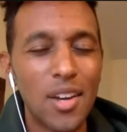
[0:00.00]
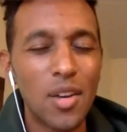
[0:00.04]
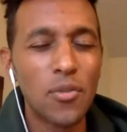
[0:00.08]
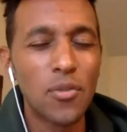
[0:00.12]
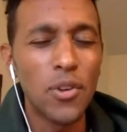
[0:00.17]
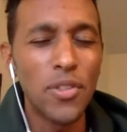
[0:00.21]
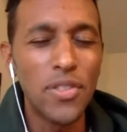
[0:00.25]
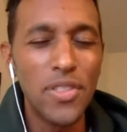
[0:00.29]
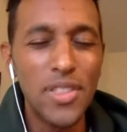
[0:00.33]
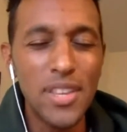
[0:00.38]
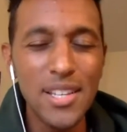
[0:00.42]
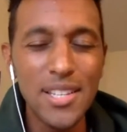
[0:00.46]

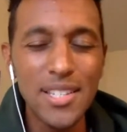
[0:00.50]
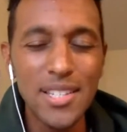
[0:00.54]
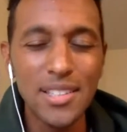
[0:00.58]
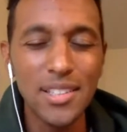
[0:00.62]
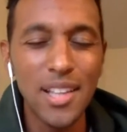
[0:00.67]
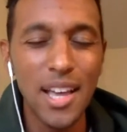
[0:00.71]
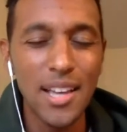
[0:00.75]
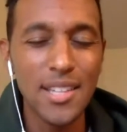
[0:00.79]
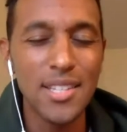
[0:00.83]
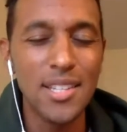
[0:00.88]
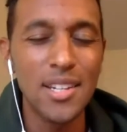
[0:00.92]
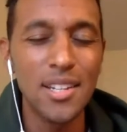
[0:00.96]
for this
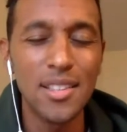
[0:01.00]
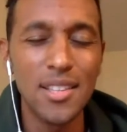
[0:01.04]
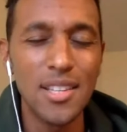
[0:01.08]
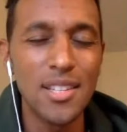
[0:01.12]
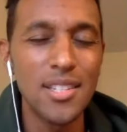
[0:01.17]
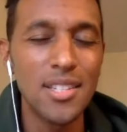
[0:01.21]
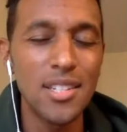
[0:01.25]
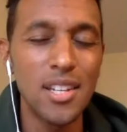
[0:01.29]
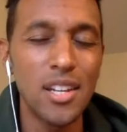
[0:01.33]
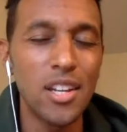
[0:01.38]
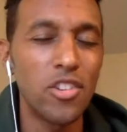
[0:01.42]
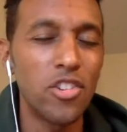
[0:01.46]
lesson and
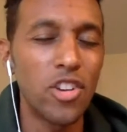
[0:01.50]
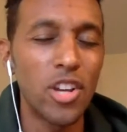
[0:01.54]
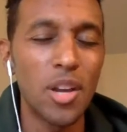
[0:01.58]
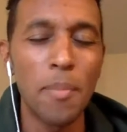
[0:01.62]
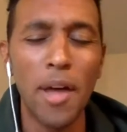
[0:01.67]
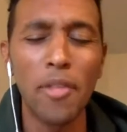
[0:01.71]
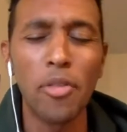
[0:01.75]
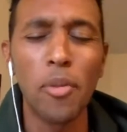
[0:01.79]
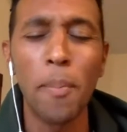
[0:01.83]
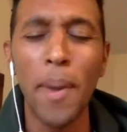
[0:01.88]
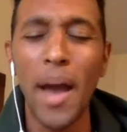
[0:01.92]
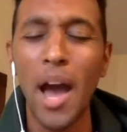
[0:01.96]
this teaching
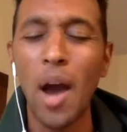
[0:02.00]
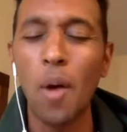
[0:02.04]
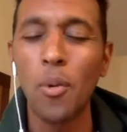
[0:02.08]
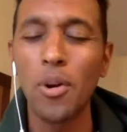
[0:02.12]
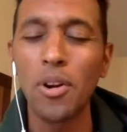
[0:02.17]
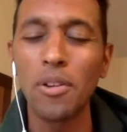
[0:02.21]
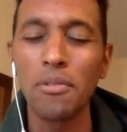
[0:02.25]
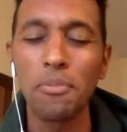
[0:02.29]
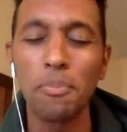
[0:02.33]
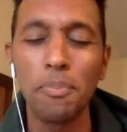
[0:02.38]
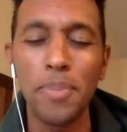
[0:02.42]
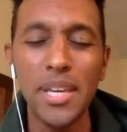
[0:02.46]
about the
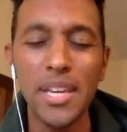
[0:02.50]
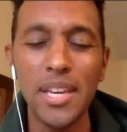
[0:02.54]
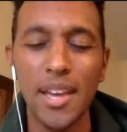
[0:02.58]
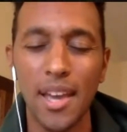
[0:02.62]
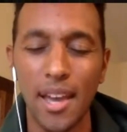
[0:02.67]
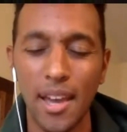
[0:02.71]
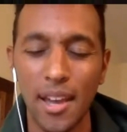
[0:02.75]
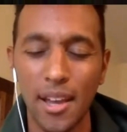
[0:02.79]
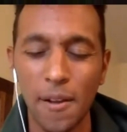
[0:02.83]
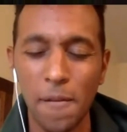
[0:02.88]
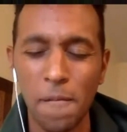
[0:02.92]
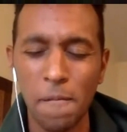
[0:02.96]
power of being